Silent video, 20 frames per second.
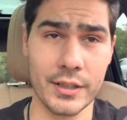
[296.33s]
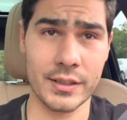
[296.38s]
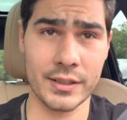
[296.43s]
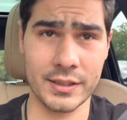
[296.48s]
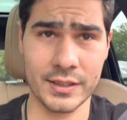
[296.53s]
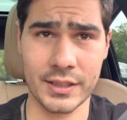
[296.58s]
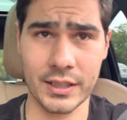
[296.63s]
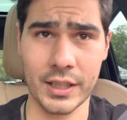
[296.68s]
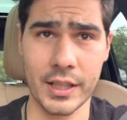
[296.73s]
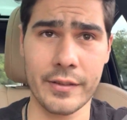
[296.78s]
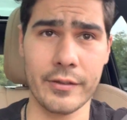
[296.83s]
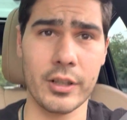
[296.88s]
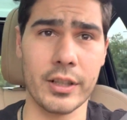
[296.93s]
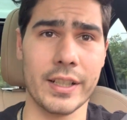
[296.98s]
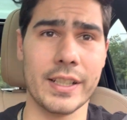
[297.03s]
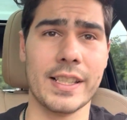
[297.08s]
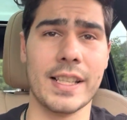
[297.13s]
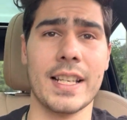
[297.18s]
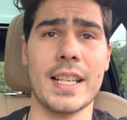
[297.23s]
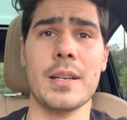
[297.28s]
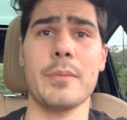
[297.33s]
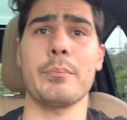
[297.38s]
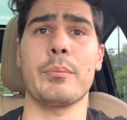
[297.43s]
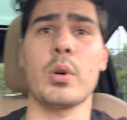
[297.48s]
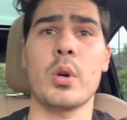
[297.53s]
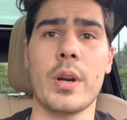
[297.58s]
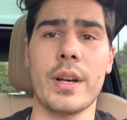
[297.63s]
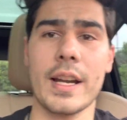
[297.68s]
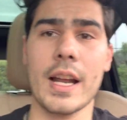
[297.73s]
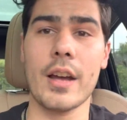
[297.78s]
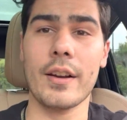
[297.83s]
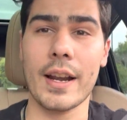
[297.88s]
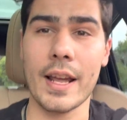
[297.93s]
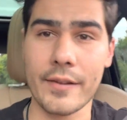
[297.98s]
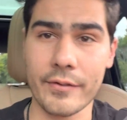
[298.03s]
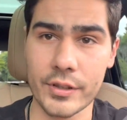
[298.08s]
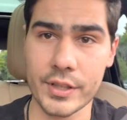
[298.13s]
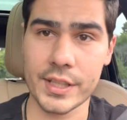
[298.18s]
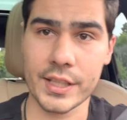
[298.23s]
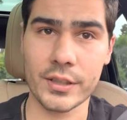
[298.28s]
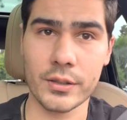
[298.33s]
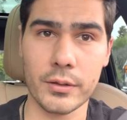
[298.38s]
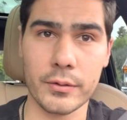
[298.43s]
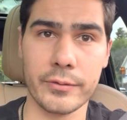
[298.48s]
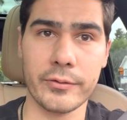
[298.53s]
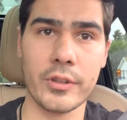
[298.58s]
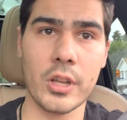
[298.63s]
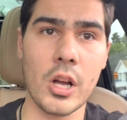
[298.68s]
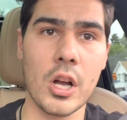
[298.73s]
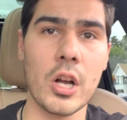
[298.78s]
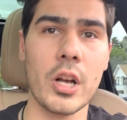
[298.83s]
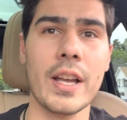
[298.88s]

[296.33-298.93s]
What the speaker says: deliver because I didn't point out every single flaw.